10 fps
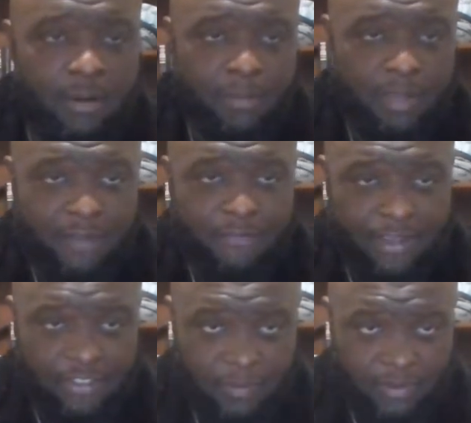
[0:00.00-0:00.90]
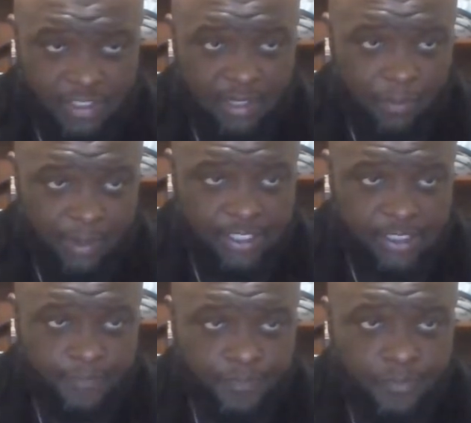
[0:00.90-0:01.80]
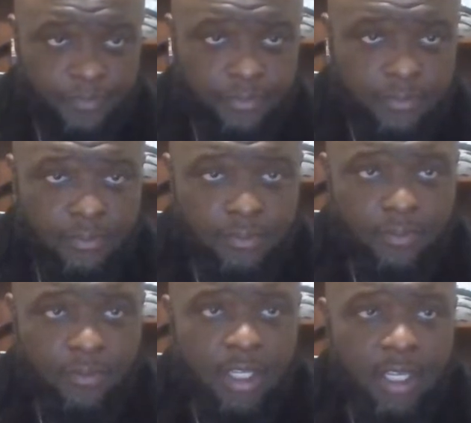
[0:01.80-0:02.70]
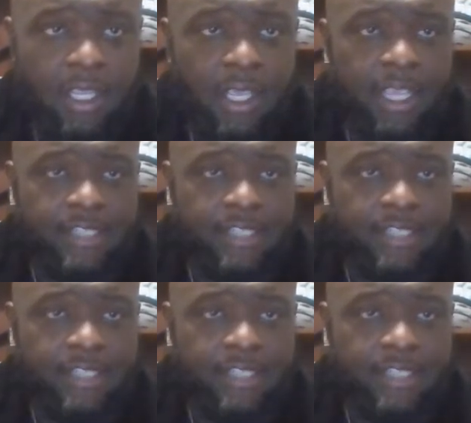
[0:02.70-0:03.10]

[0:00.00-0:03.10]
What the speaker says: festival celebration is